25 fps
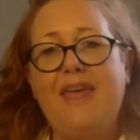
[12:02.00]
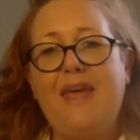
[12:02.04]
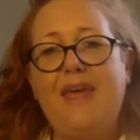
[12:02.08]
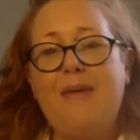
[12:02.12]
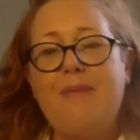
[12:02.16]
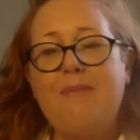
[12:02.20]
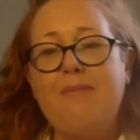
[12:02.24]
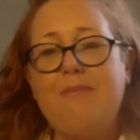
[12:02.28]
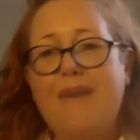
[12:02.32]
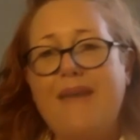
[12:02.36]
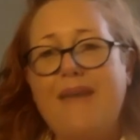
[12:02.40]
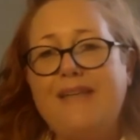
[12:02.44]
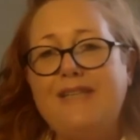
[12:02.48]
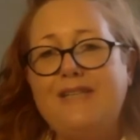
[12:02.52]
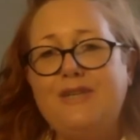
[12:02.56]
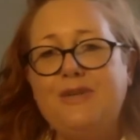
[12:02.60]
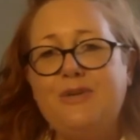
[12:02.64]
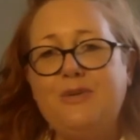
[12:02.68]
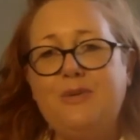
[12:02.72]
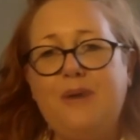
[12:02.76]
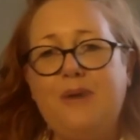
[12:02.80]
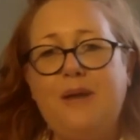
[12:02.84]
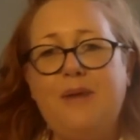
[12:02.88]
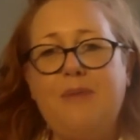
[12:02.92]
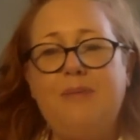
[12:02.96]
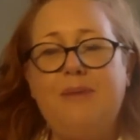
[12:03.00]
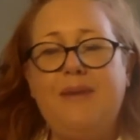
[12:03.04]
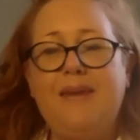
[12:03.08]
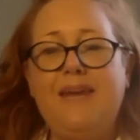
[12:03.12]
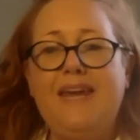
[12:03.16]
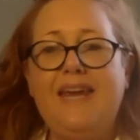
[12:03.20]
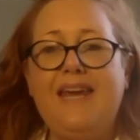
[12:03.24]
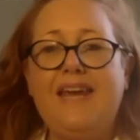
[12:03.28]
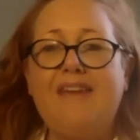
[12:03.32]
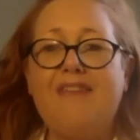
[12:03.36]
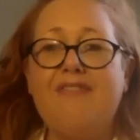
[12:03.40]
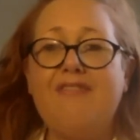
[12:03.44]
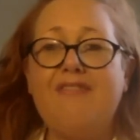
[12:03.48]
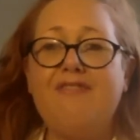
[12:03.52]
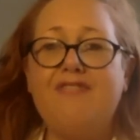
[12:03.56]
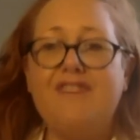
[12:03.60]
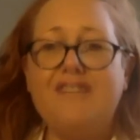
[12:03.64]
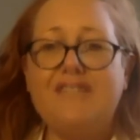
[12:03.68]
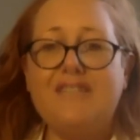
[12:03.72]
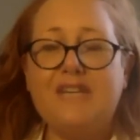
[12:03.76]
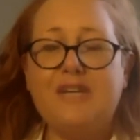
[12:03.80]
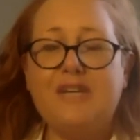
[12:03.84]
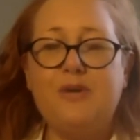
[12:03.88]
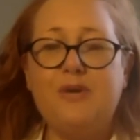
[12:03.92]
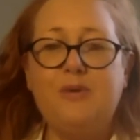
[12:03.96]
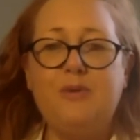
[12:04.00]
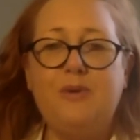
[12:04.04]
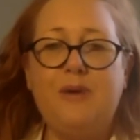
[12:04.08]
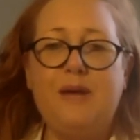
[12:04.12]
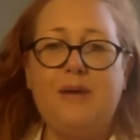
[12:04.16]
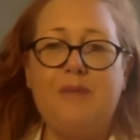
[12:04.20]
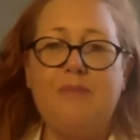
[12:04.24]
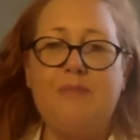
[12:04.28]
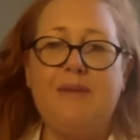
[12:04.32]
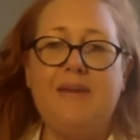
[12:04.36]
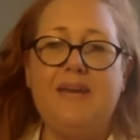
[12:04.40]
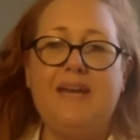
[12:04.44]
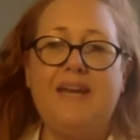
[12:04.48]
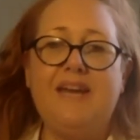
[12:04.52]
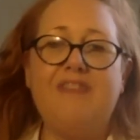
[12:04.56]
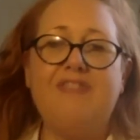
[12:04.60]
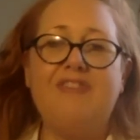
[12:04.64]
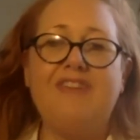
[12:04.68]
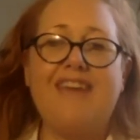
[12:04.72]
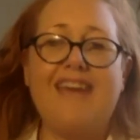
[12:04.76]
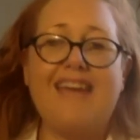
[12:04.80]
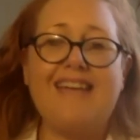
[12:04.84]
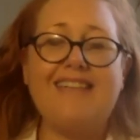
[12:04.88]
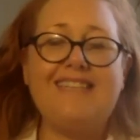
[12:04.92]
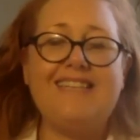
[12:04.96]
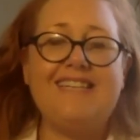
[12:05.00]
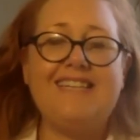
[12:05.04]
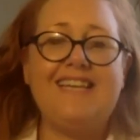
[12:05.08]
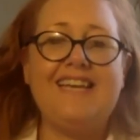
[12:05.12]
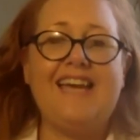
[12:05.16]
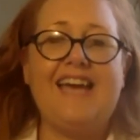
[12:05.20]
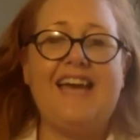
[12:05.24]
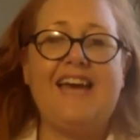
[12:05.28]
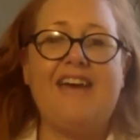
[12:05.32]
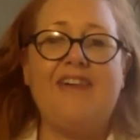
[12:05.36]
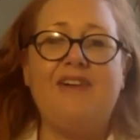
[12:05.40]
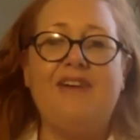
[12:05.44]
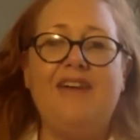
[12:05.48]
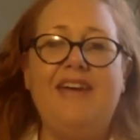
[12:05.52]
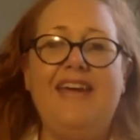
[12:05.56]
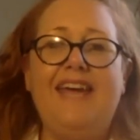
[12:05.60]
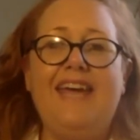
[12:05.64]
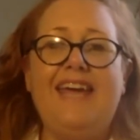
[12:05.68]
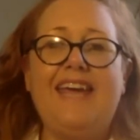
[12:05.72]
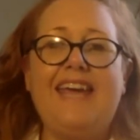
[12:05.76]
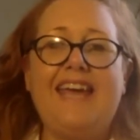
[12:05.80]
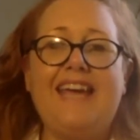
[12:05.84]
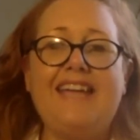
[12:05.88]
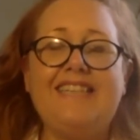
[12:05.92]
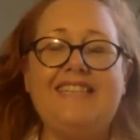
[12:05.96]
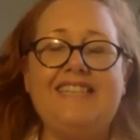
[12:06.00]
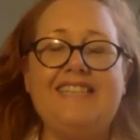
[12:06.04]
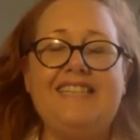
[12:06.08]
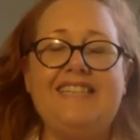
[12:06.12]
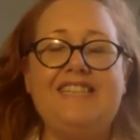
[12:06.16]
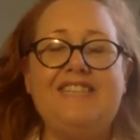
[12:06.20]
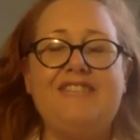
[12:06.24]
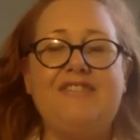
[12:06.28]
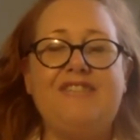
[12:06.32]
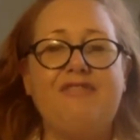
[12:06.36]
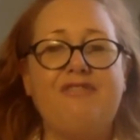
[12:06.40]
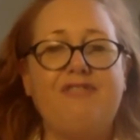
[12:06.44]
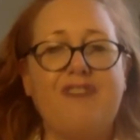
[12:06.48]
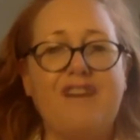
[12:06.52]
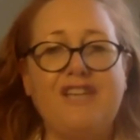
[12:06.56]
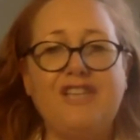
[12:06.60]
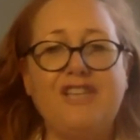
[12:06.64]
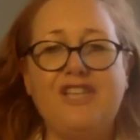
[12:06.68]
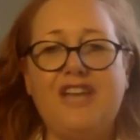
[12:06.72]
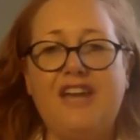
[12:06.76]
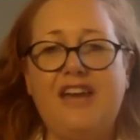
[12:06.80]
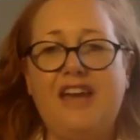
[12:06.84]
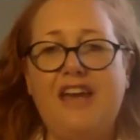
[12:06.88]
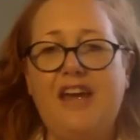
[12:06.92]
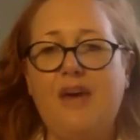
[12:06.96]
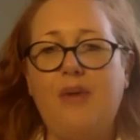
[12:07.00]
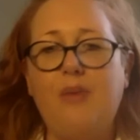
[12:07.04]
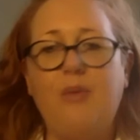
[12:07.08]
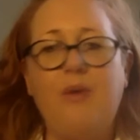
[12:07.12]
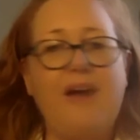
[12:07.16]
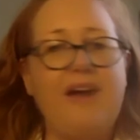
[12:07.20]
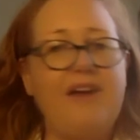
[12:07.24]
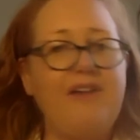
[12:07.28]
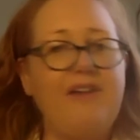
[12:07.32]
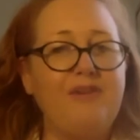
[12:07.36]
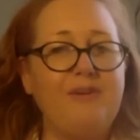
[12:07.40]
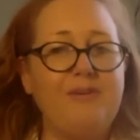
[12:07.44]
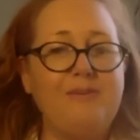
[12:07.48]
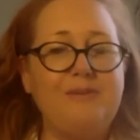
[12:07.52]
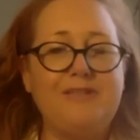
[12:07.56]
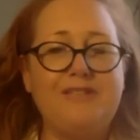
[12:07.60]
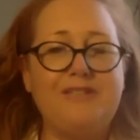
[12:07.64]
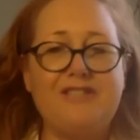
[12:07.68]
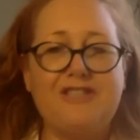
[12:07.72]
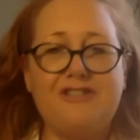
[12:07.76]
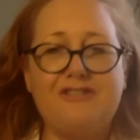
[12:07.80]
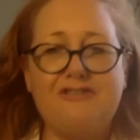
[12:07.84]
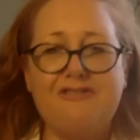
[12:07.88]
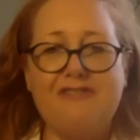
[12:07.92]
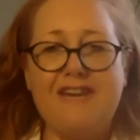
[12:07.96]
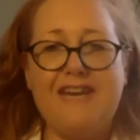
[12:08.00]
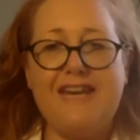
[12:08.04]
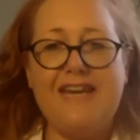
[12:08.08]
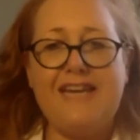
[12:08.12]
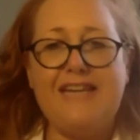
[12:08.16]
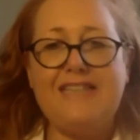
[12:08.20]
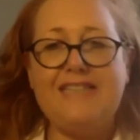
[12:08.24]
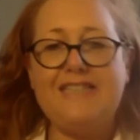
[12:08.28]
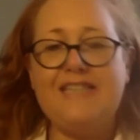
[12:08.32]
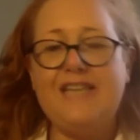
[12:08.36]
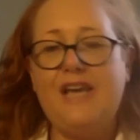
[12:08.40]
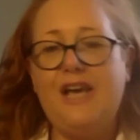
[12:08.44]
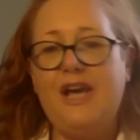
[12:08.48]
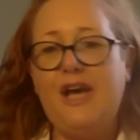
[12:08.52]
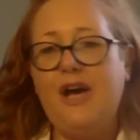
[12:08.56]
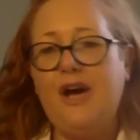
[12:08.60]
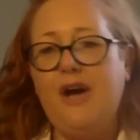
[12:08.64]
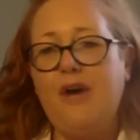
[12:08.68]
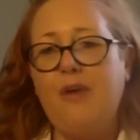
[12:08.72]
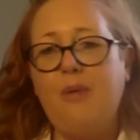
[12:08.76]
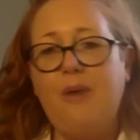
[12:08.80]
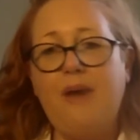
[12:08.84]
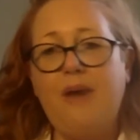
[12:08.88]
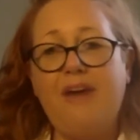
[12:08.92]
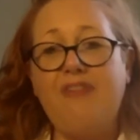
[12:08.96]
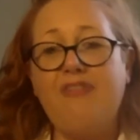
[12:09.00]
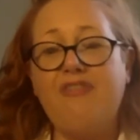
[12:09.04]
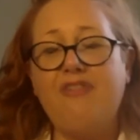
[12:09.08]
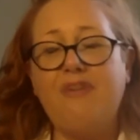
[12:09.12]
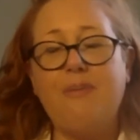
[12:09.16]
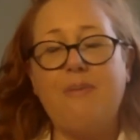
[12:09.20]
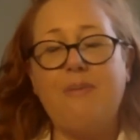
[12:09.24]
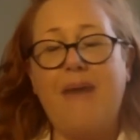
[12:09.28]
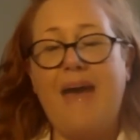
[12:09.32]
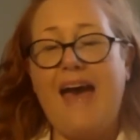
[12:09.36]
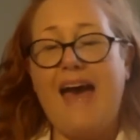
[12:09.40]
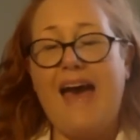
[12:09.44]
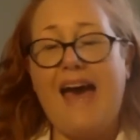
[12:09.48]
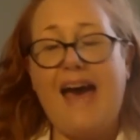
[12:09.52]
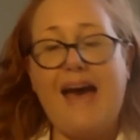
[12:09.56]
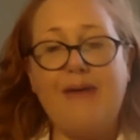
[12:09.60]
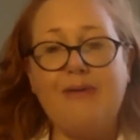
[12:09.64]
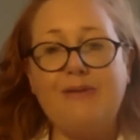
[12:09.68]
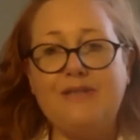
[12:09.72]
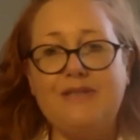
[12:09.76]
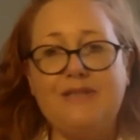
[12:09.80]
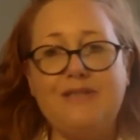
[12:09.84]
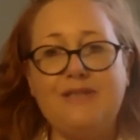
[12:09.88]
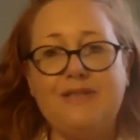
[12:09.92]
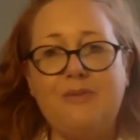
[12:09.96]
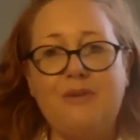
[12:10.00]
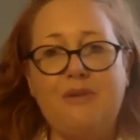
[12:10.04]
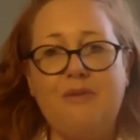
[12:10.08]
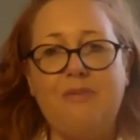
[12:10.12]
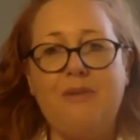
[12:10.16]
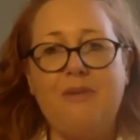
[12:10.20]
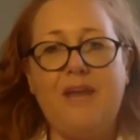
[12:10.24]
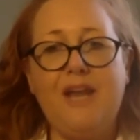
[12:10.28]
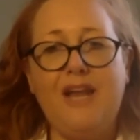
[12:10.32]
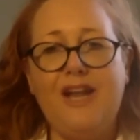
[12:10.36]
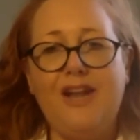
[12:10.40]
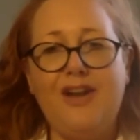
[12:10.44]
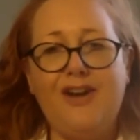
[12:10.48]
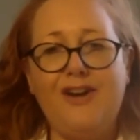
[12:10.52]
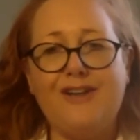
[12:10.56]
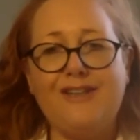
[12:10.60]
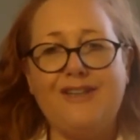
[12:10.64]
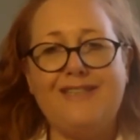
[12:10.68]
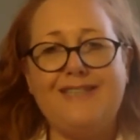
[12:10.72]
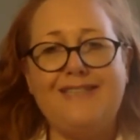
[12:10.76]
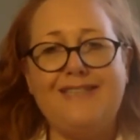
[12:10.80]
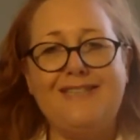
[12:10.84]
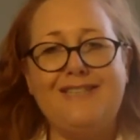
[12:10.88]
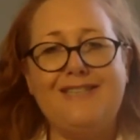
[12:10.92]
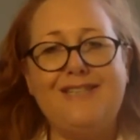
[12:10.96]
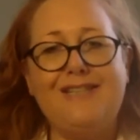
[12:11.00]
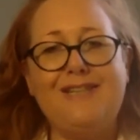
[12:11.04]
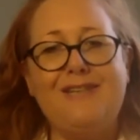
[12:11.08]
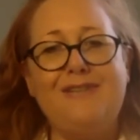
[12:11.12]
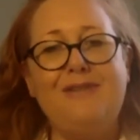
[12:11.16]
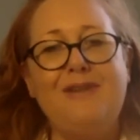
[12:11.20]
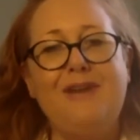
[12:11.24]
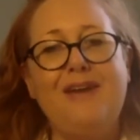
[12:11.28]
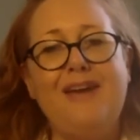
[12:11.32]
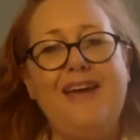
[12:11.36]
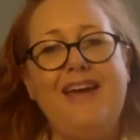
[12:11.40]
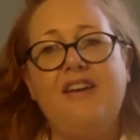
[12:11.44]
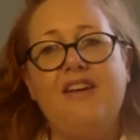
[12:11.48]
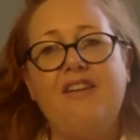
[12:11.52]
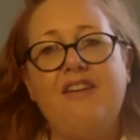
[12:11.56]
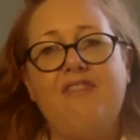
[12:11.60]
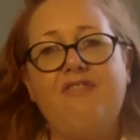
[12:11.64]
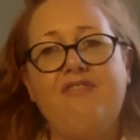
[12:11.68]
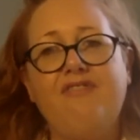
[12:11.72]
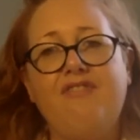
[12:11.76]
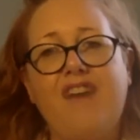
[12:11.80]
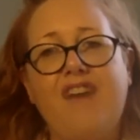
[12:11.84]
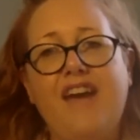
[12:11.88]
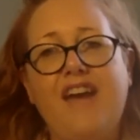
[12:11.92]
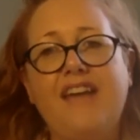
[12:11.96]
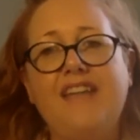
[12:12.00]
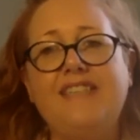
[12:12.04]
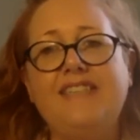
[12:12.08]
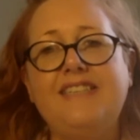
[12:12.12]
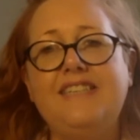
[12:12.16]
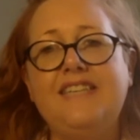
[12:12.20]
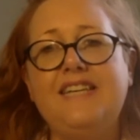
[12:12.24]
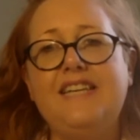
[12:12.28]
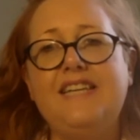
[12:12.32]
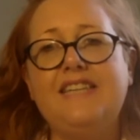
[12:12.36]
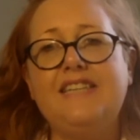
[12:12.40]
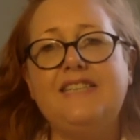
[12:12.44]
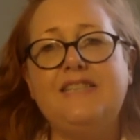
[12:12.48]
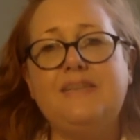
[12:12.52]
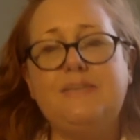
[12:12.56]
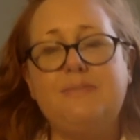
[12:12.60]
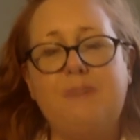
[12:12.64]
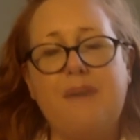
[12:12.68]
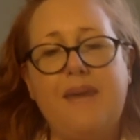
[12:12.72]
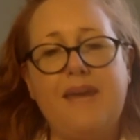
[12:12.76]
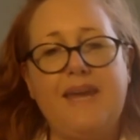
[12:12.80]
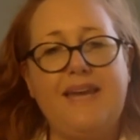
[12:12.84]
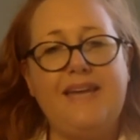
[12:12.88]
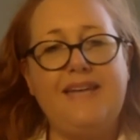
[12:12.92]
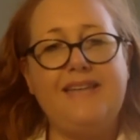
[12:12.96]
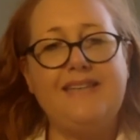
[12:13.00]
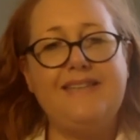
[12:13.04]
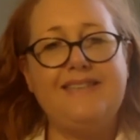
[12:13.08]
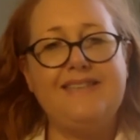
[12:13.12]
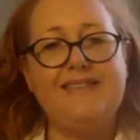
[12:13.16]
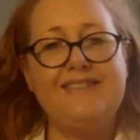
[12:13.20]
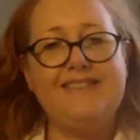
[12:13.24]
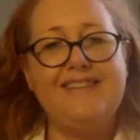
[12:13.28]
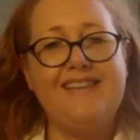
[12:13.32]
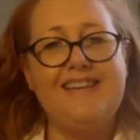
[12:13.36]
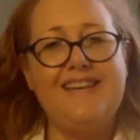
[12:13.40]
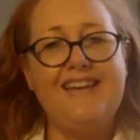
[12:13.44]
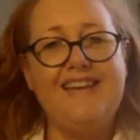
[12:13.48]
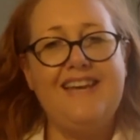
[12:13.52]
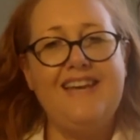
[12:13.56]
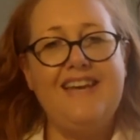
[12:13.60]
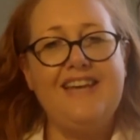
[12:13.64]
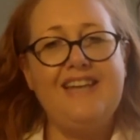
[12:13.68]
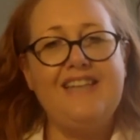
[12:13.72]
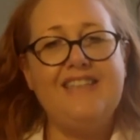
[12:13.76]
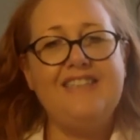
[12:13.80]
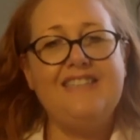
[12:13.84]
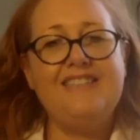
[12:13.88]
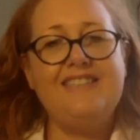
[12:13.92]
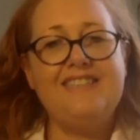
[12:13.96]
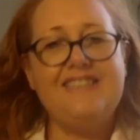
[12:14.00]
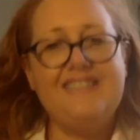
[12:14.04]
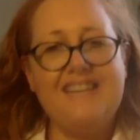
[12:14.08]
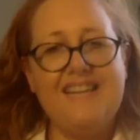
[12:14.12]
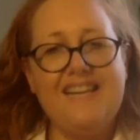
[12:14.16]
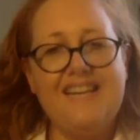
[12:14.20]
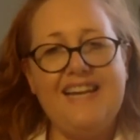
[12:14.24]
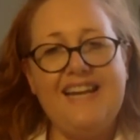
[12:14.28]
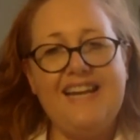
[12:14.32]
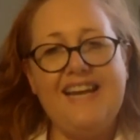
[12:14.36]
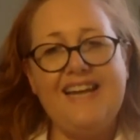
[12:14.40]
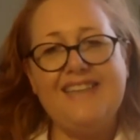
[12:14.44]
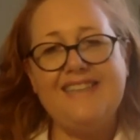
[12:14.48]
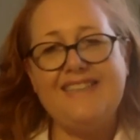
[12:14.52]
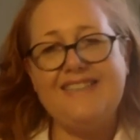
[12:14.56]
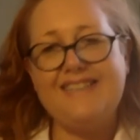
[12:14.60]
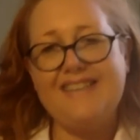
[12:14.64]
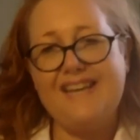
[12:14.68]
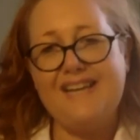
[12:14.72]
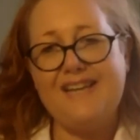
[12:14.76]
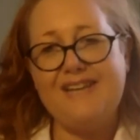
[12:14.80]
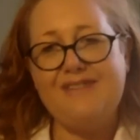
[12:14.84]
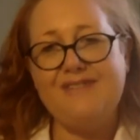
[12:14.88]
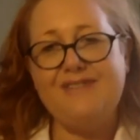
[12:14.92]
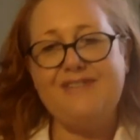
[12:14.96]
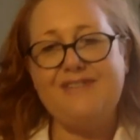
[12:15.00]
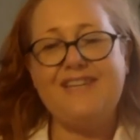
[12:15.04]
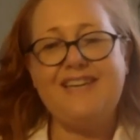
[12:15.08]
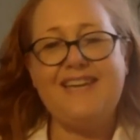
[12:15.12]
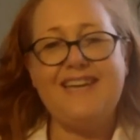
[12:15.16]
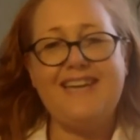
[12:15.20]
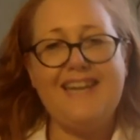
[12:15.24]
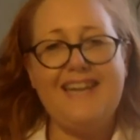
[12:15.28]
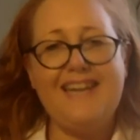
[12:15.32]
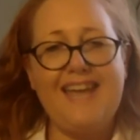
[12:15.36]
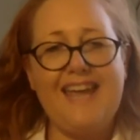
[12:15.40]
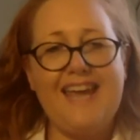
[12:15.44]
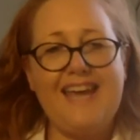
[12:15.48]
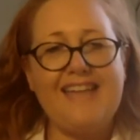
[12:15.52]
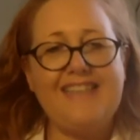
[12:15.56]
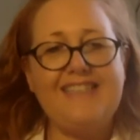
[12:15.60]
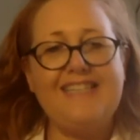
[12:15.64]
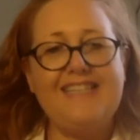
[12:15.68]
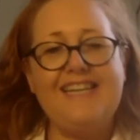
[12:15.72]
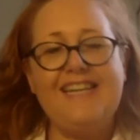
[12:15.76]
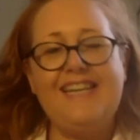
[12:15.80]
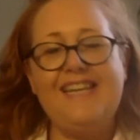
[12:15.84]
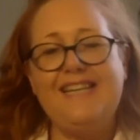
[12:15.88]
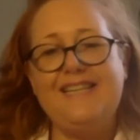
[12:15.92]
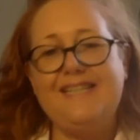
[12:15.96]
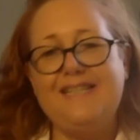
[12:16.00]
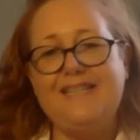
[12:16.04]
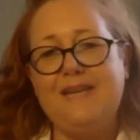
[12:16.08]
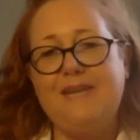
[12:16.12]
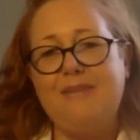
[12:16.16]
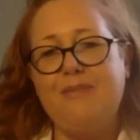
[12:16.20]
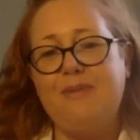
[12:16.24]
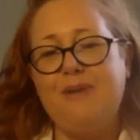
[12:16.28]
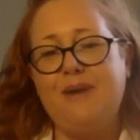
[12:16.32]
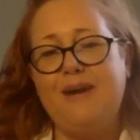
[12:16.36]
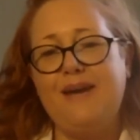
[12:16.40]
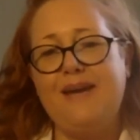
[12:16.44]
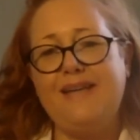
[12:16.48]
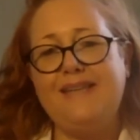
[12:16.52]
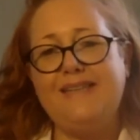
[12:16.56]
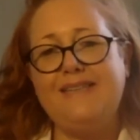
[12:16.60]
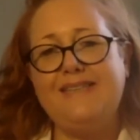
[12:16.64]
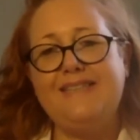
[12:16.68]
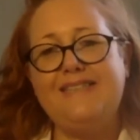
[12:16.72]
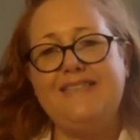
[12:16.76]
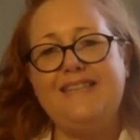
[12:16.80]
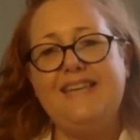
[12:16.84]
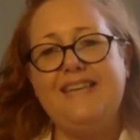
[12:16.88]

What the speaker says: mental well-being and physical well-being, of getting out, getting into fresh air, away from screens, away from houses that we've been locked into, finding space, stilling ourselves, connecting in deep ways.